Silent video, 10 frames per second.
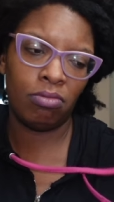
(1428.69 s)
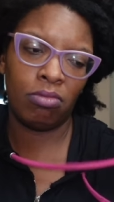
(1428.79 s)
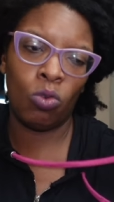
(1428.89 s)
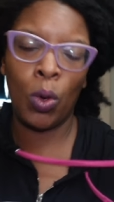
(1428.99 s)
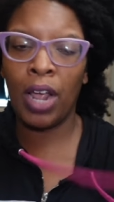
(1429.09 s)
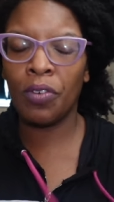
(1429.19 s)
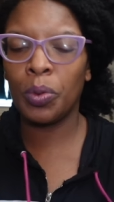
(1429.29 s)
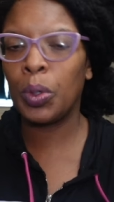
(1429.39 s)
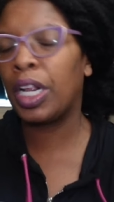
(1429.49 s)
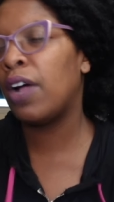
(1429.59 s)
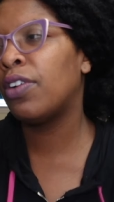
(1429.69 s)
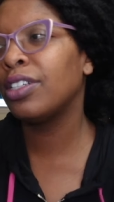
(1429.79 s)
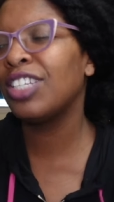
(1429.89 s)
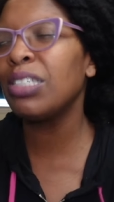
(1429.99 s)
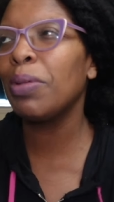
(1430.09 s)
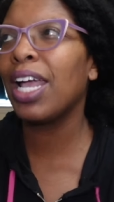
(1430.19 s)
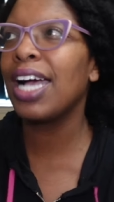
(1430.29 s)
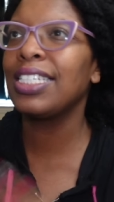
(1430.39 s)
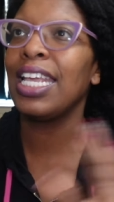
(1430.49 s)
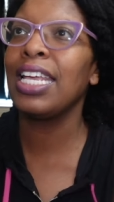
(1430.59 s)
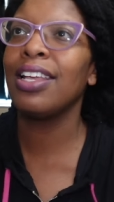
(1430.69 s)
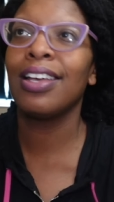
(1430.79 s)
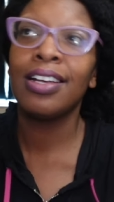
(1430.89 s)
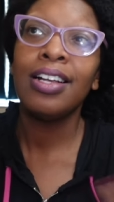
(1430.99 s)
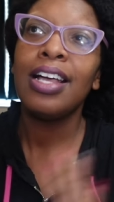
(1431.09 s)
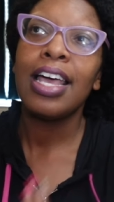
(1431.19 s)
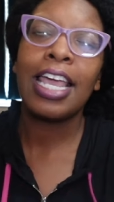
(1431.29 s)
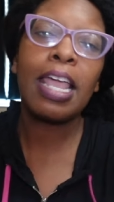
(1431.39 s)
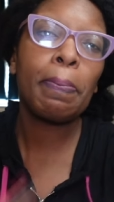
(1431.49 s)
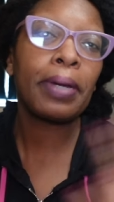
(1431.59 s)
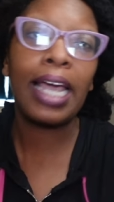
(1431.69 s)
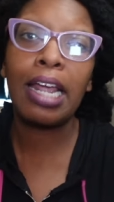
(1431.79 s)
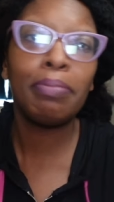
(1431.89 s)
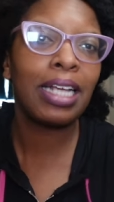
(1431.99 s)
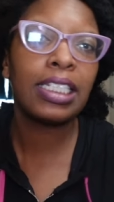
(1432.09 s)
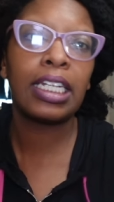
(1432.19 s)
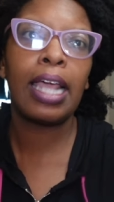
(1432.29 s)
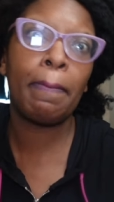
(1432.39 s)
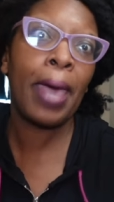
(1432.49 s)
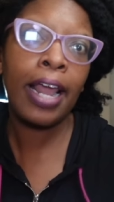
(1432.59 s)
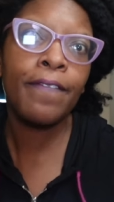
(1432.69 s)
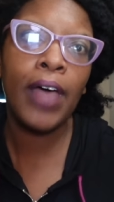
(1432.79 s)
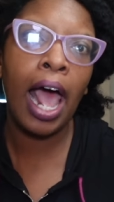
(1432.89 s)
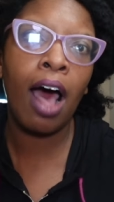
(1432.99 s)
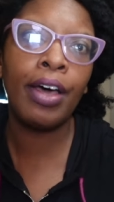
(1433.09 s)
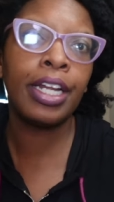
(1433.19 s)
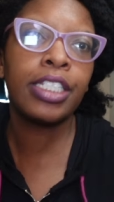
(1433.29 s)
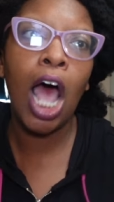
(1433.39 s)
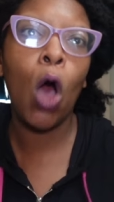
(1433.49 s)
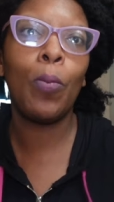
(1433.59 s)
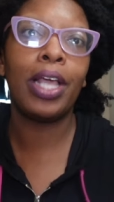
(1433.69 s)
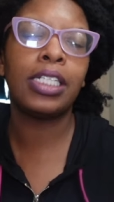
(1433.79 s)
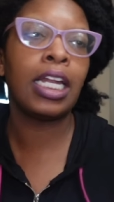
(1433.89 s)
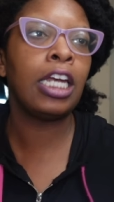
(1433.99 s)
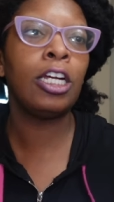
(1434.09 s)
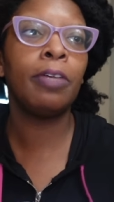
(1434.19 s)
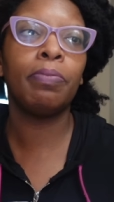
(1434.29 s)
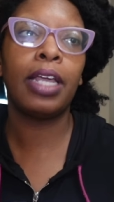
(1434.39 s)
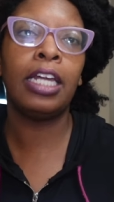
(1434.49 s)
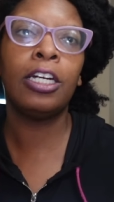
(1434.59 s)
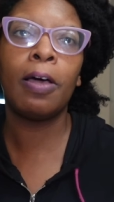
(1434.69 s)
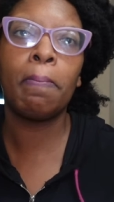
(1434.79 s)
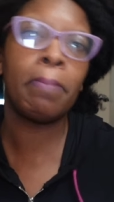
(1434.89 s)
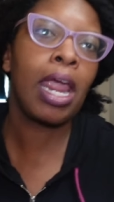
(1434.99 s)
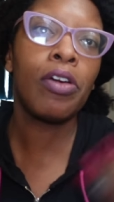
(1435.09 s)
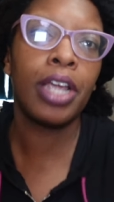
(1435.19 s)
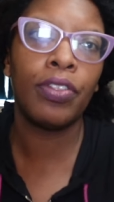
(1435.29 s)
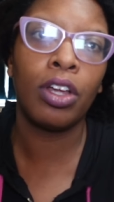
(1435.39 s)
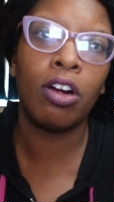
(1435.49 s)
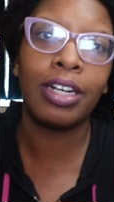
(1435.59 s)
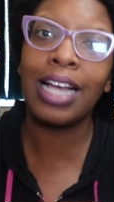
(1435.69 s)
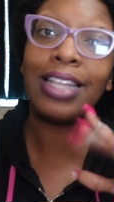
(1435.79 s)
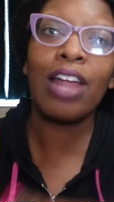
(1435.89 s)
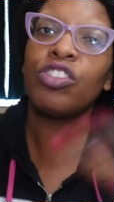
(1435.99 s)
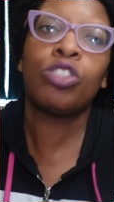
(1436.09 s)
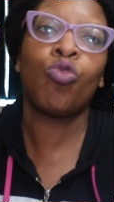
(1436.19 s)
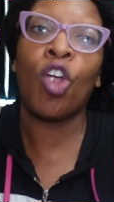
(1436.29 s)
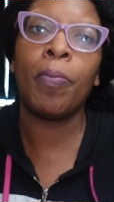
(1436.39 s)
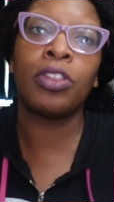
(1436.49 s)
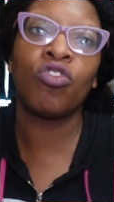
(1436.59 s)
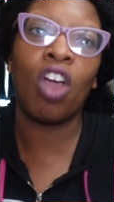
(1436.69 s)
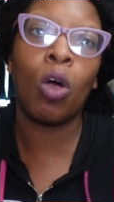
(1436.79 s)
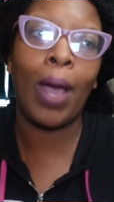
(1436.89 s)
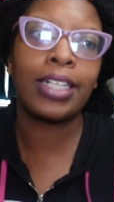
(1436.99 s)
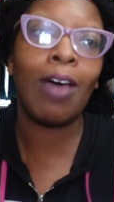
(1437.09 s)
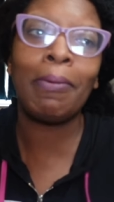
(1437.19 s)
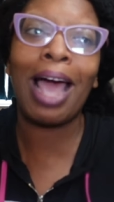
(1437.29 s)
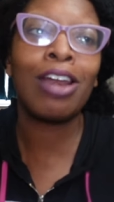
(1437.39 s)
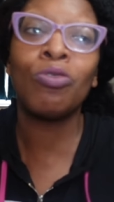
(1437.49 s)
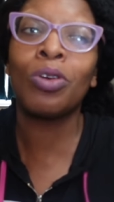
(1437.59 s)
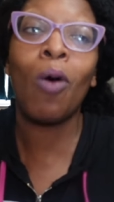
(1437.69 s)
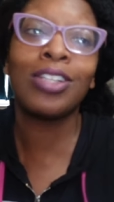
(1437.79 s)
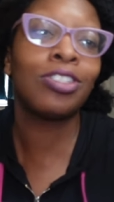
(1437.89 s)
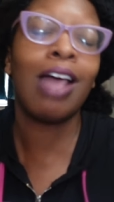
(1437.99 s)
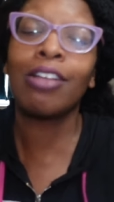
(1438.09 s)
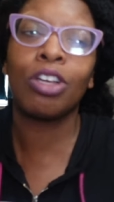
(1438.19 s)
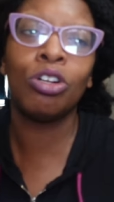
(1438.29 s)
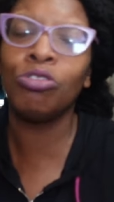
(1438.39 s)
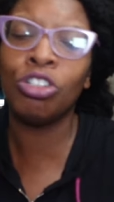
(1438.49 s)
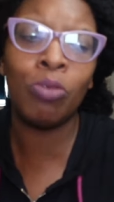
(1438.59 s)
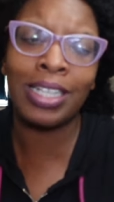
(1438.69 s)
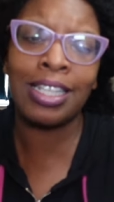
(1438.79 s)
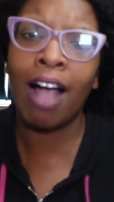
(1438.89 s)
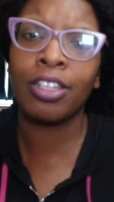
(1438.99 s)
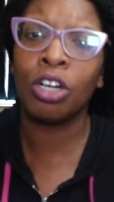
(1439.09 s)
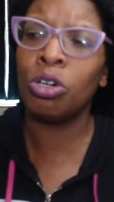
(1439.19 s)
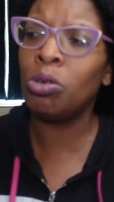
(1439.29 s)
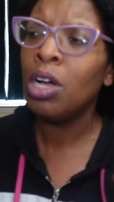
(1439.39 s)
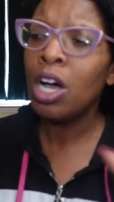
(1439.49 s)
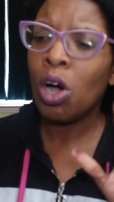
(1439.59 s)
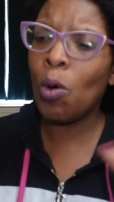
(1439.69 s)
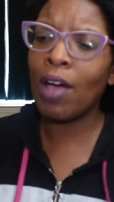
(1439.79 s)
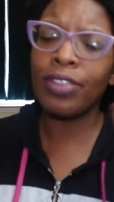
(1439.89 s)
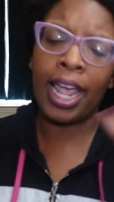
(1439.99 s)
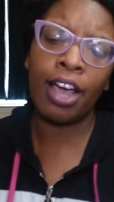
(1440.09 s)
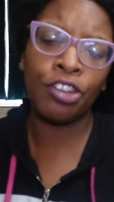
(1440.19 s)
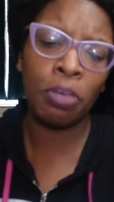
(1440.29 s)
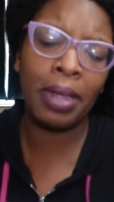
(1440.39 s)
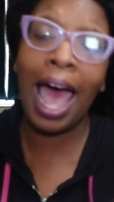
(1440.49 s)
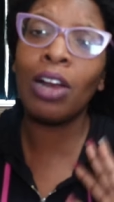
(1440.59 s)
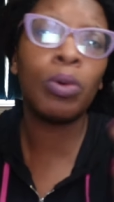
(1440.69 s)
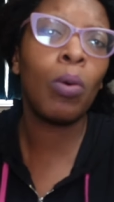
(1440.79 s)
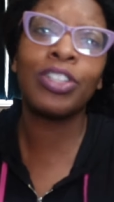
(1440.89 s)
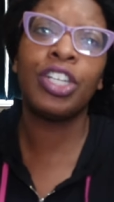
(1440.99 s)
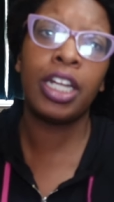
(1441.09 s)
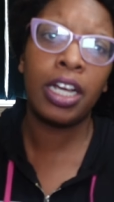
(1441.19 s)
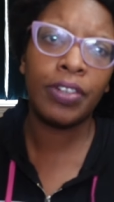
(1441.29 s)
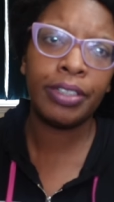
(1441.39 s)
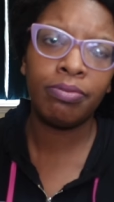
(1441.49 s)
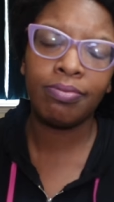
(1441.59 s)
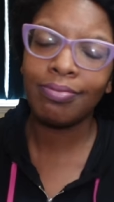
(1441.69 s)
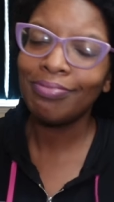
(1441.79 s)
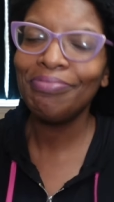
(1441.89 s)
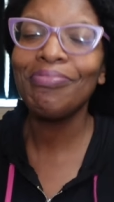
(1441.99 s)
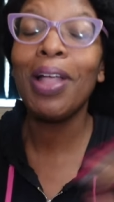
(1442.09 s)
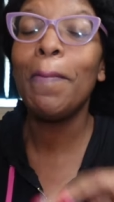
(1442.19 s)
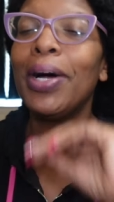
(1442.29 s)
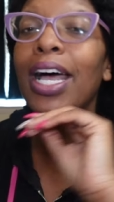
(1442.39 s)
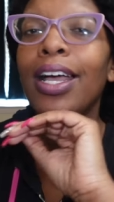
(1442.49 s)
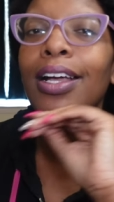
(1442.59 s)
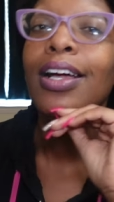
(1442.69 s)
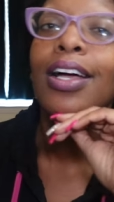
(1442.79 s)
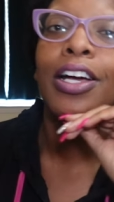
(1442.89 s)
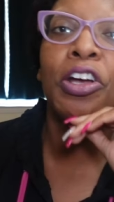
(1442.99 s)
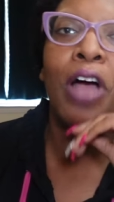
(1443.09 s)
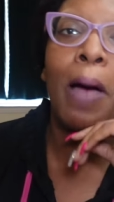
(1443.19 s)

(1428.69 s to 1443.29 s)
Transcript: whatever whatever just because he he played basically a pedophile in Atonement and ended up ended up marrying the girl. That that just rubbed me the wrong way. So I'm like, I don't want to watch Doctor Who. You as Doctor Who, whoever the hell you be, I don't want to watch any of it. But girl,